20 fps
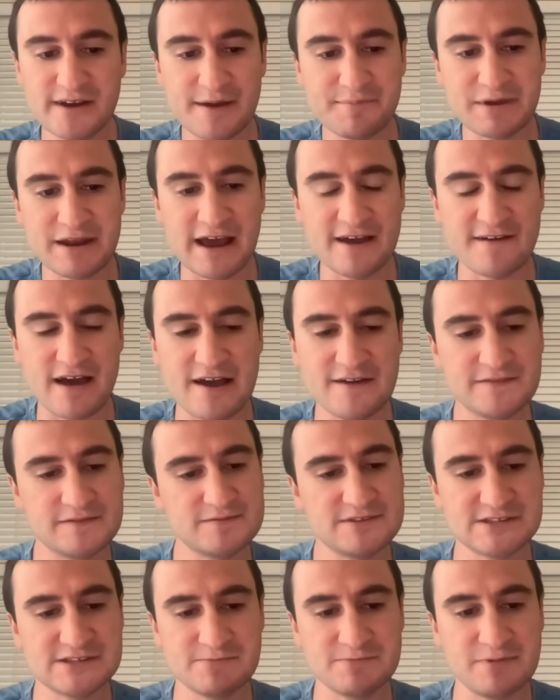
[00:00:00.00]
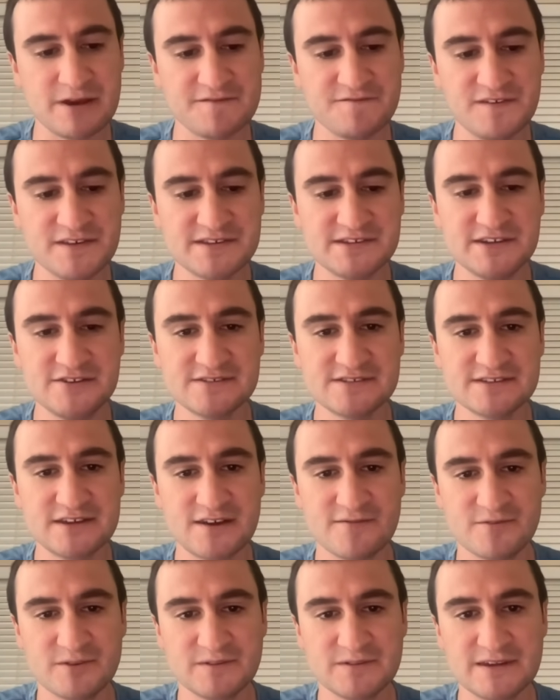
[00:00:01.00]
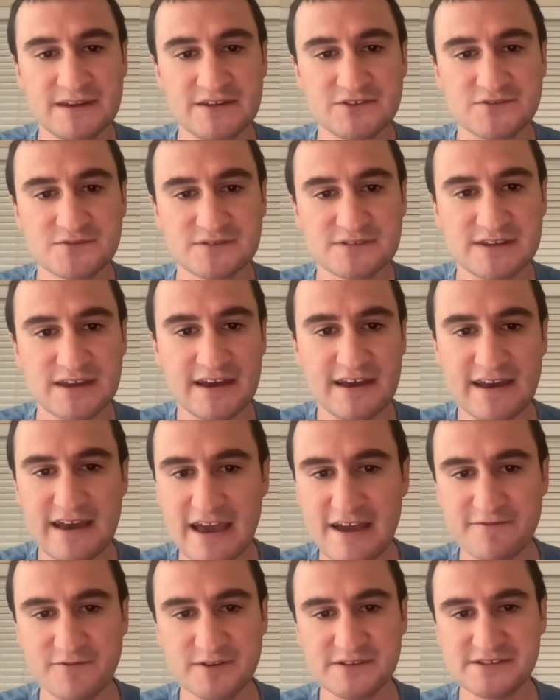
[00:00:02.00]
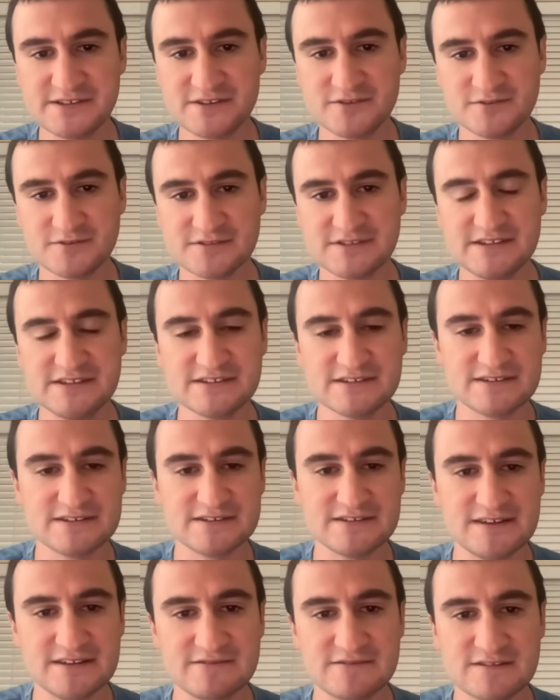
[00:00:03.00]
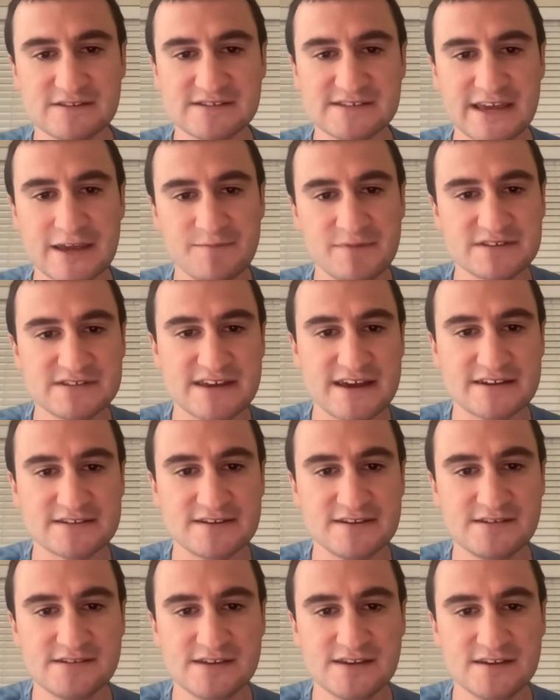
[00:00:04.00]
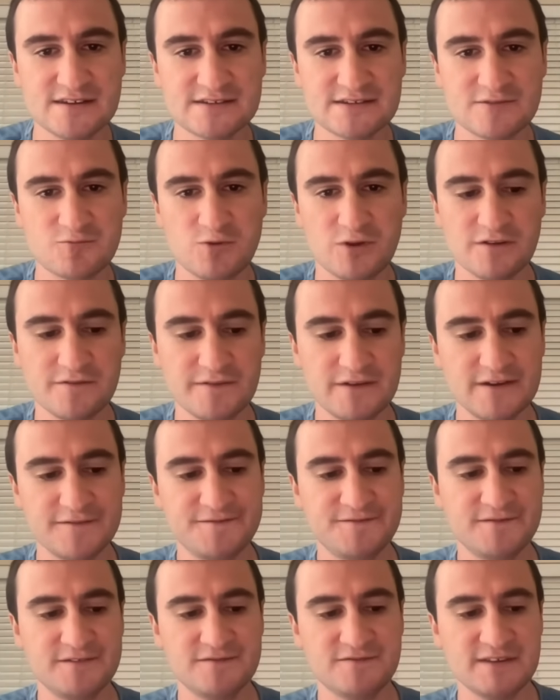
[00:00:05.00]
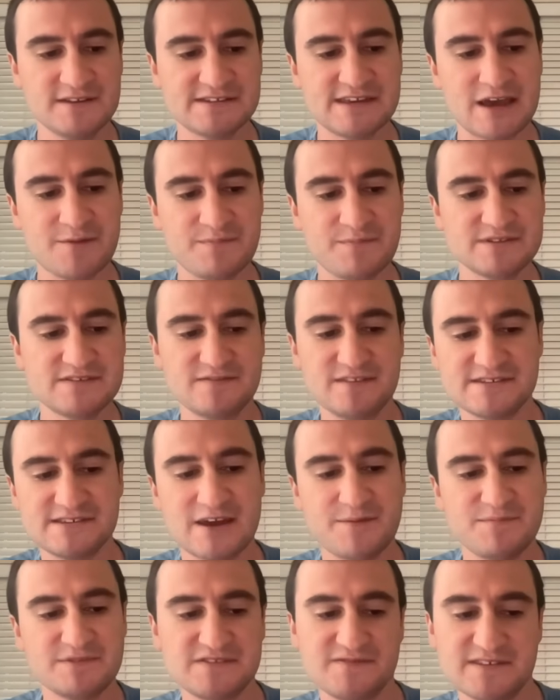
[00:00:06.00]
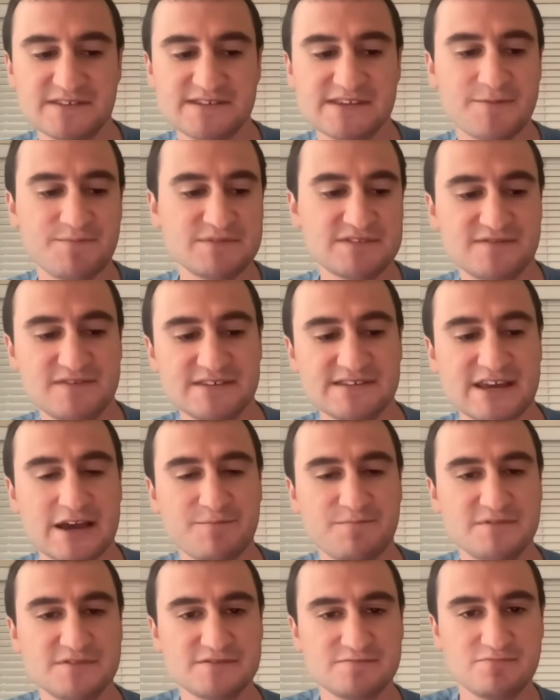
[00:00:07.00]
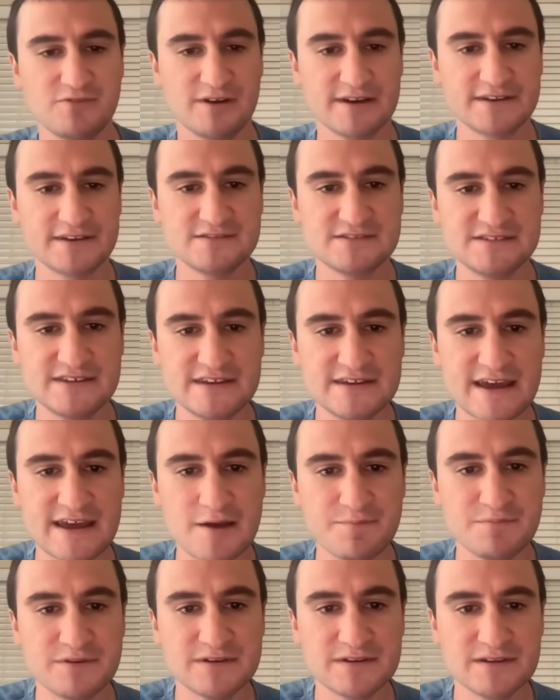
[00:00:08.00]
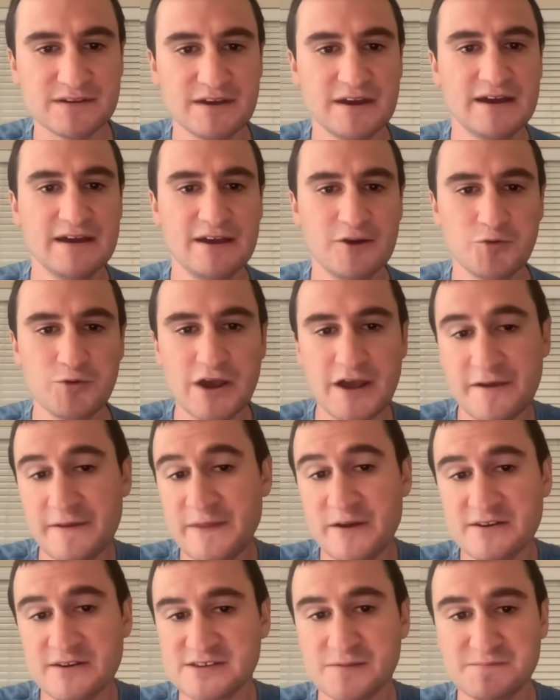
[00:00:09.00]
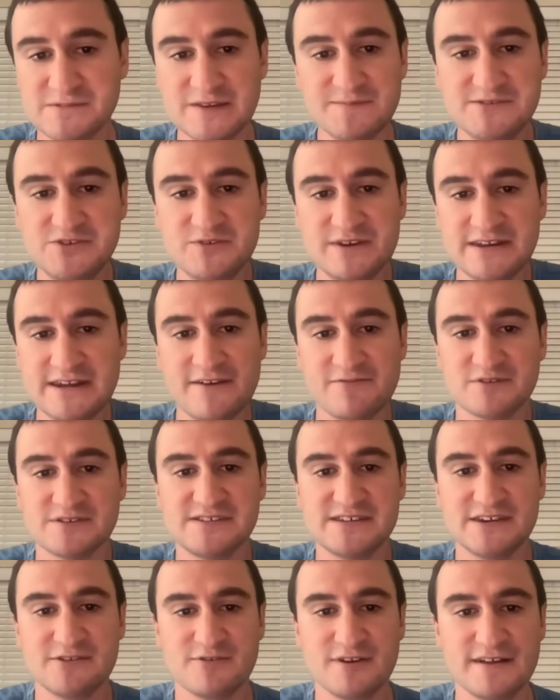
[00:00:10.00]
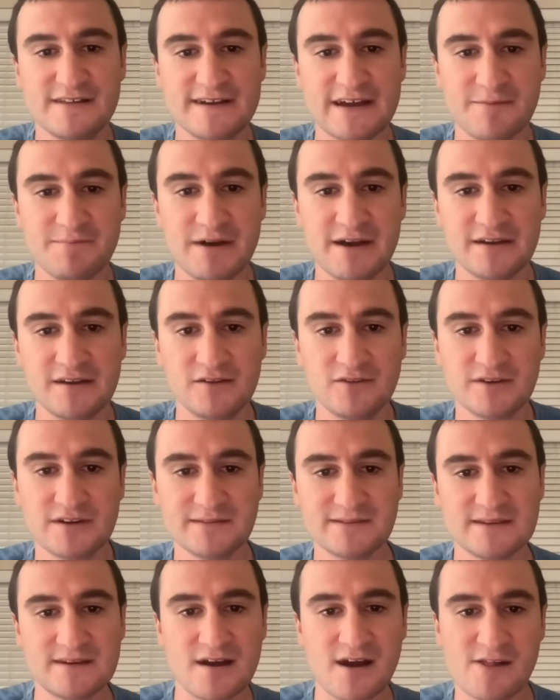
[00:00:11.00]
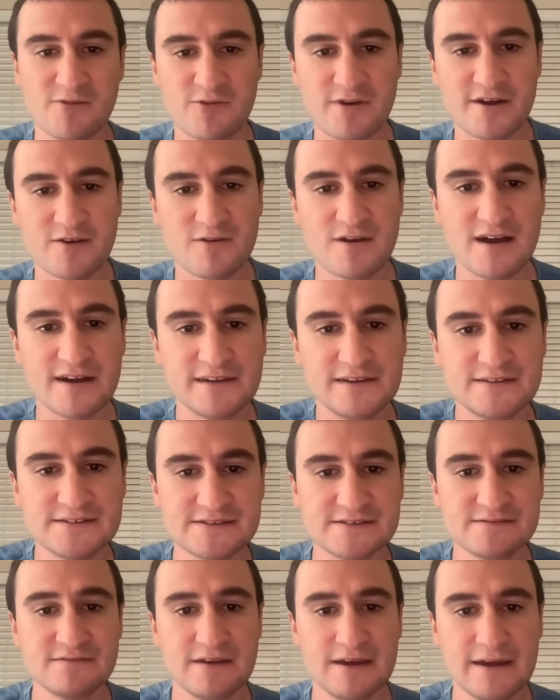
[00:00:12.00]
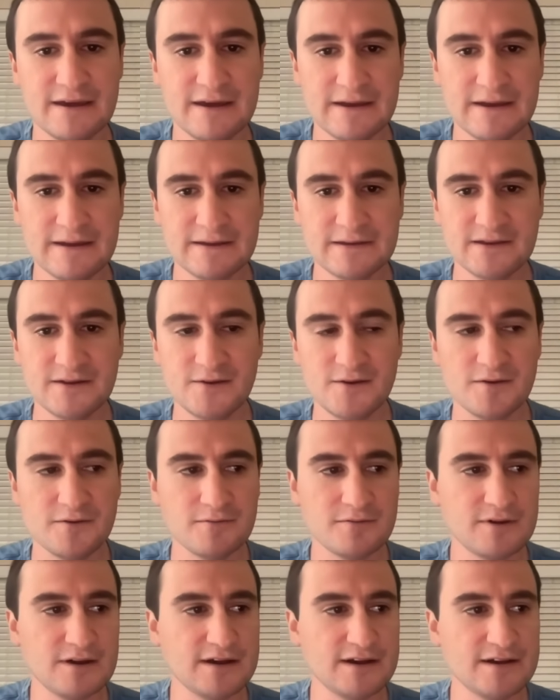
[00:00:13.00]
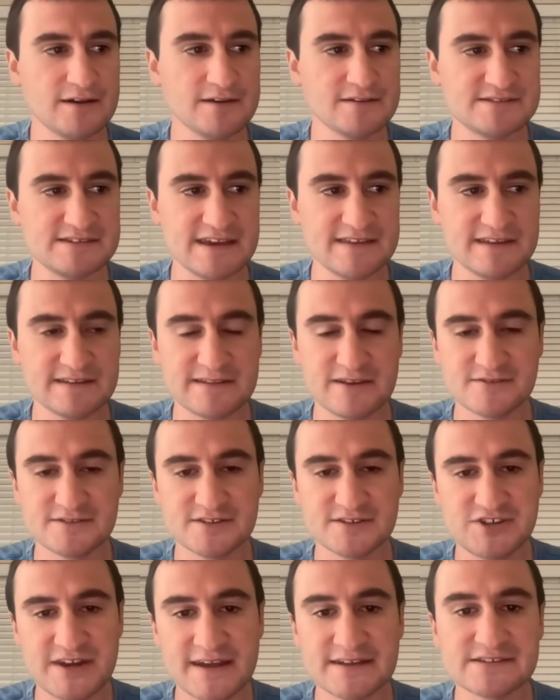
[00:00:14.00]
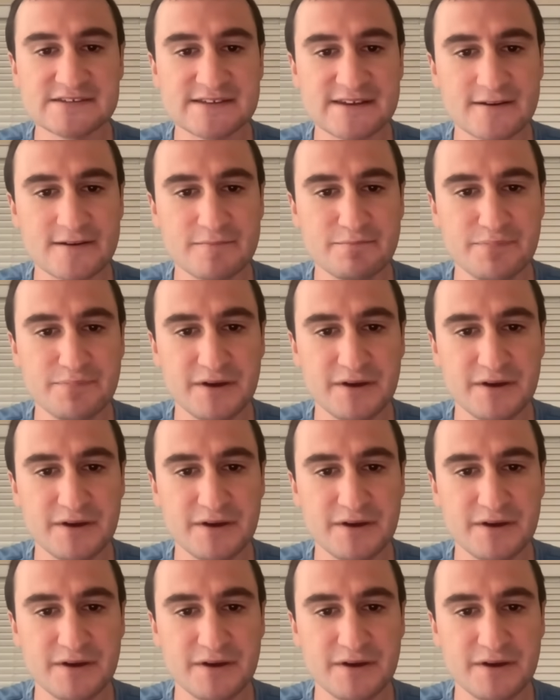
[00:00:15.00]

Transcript: I mean, I, have some of my fifth season covering the Angels, every single season it's, it's the same exact idea. It's like, well, if if this happens, if this happens, if this happens, if this happens, well, I can see it happening, right? And there are some teams you can never see it, right? Like I'm not going to look at the Colorado Rockies and you know uh, say that there's a chance there.